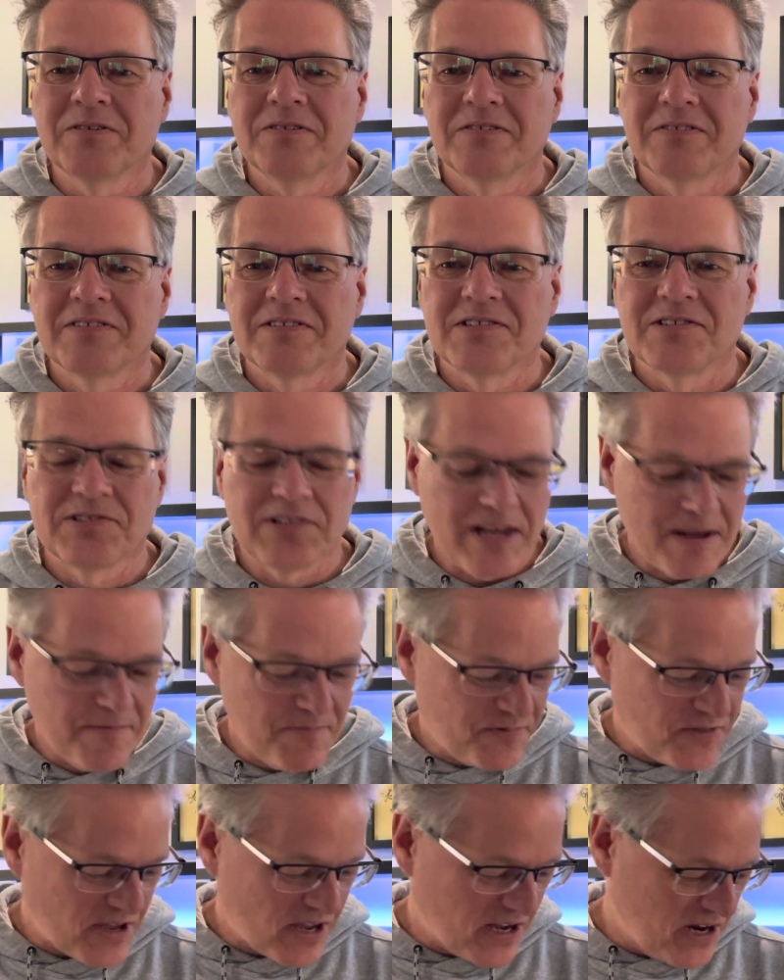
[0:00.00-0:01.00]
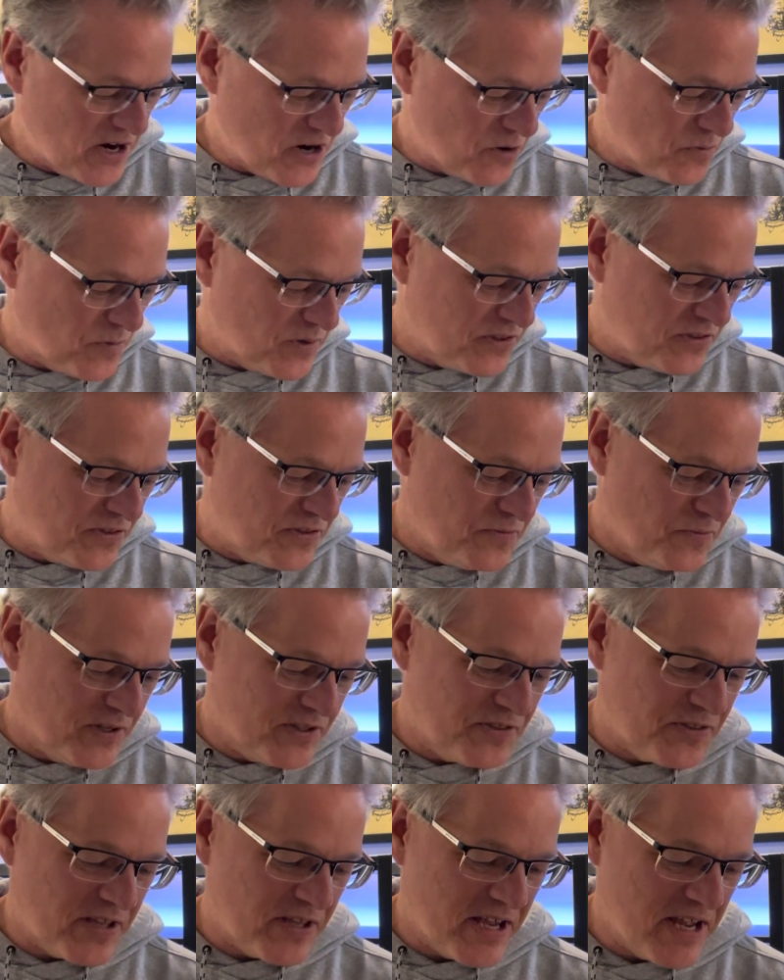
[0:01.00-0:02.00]
same thing here
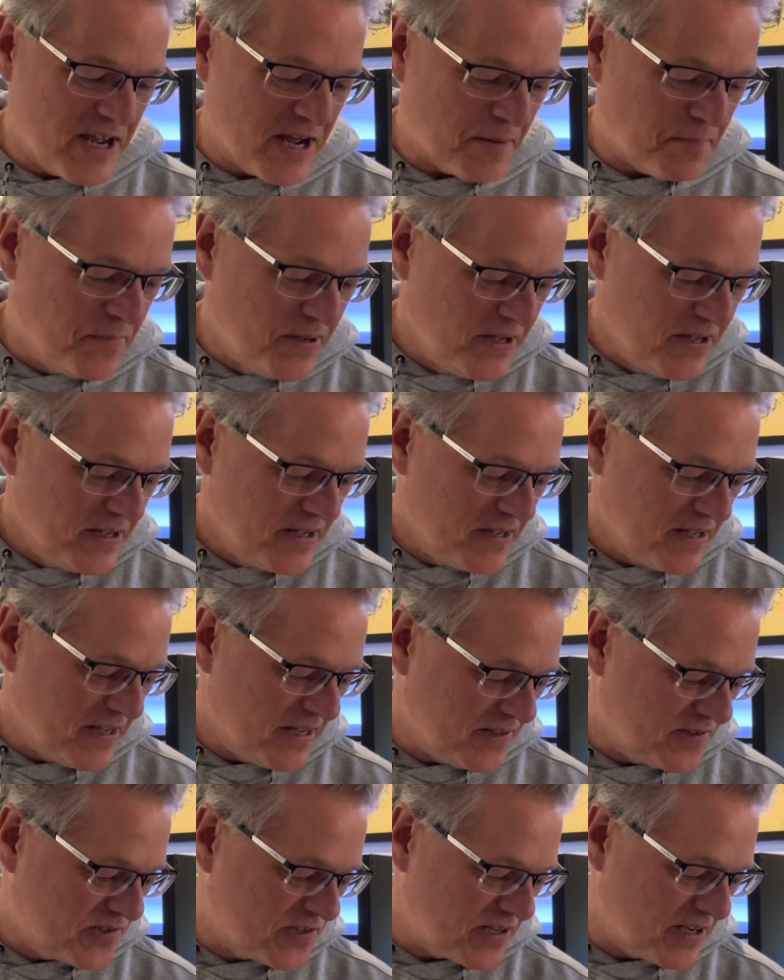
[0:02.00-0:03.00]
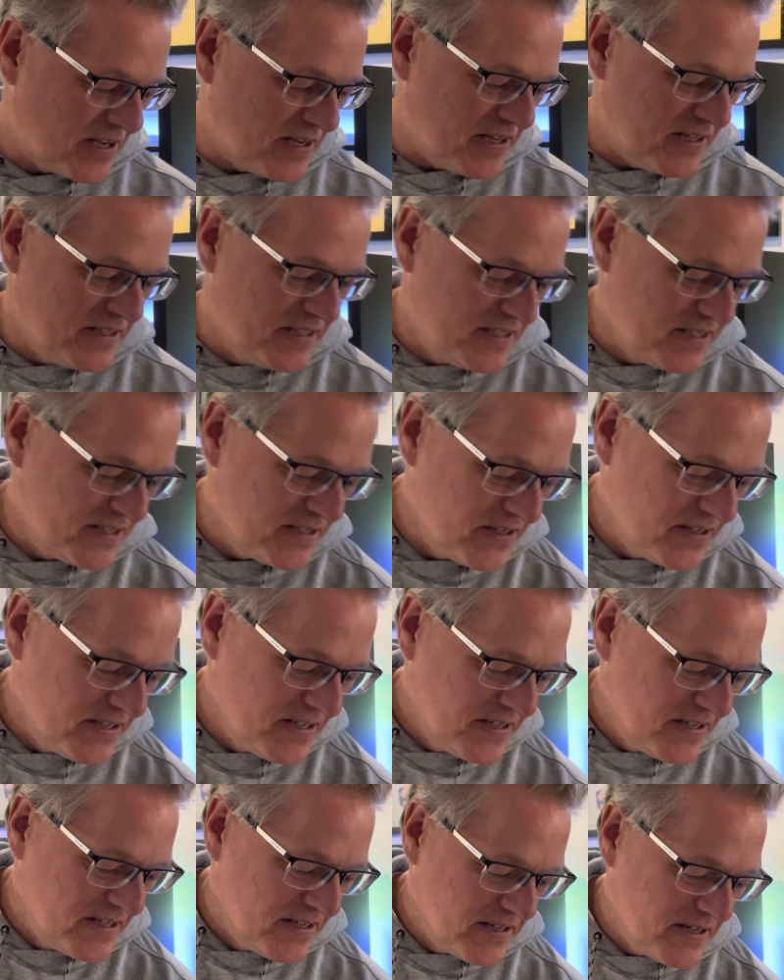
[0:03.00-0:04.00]
with the Hip. It's a
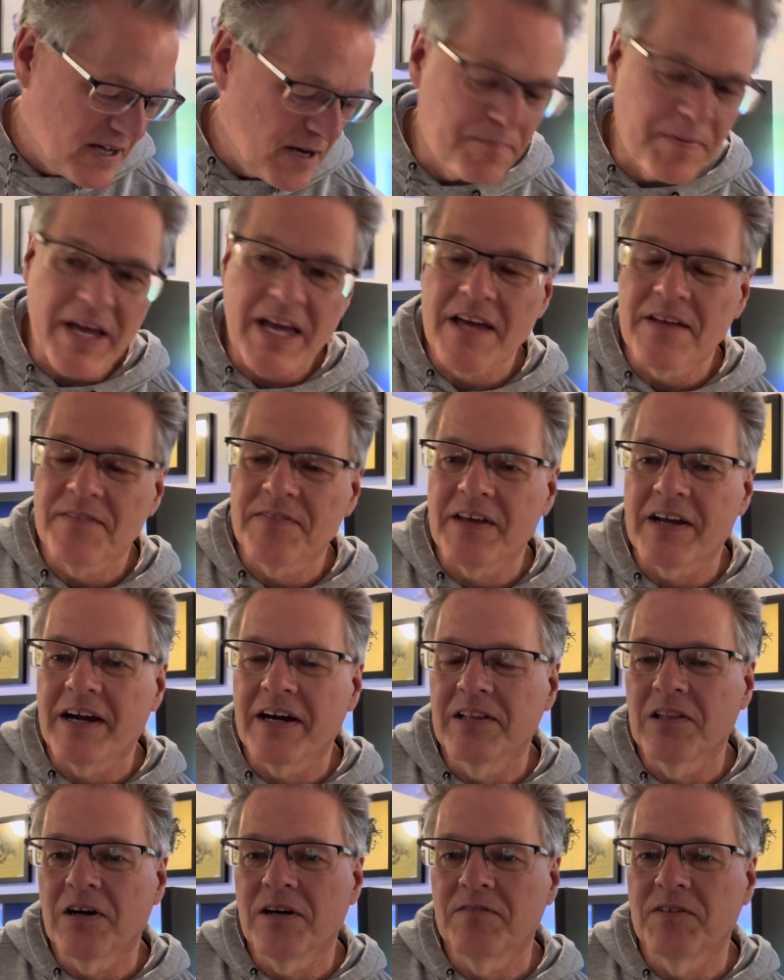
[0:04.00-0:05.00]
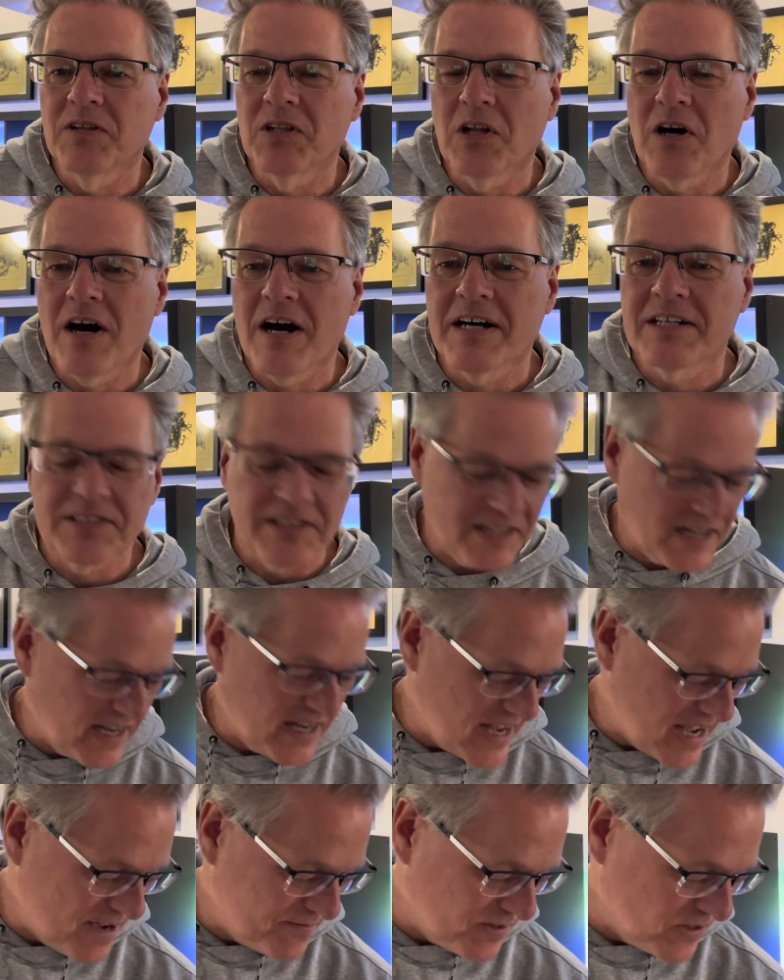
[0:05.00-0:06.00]
band that I love a lot, and I
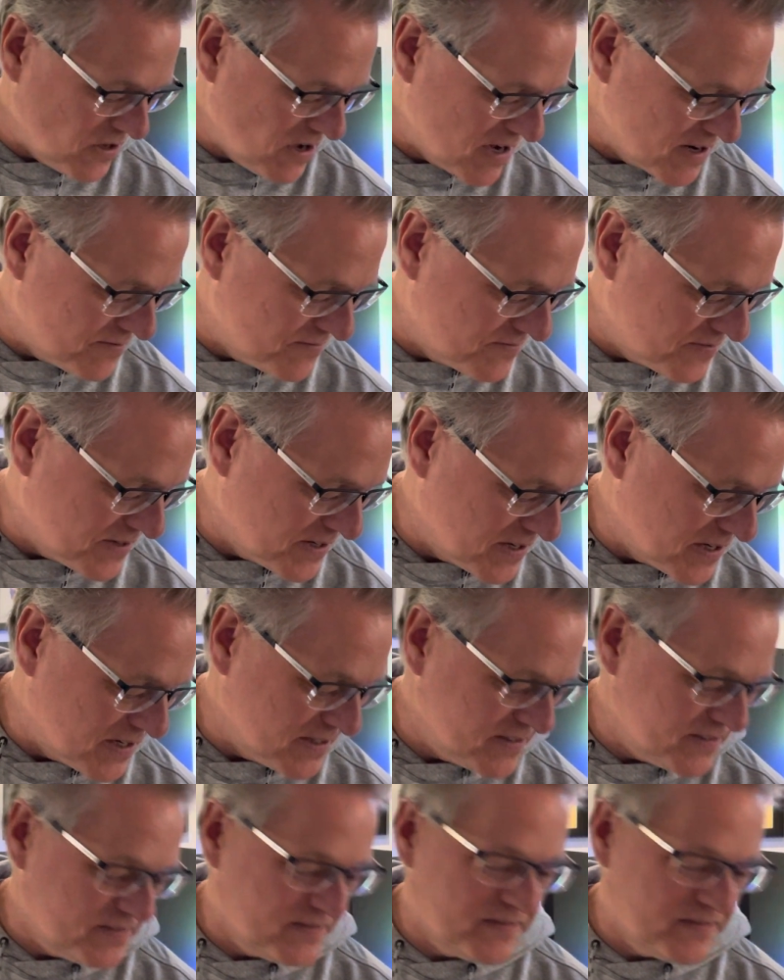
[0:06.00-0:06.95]
have a lot of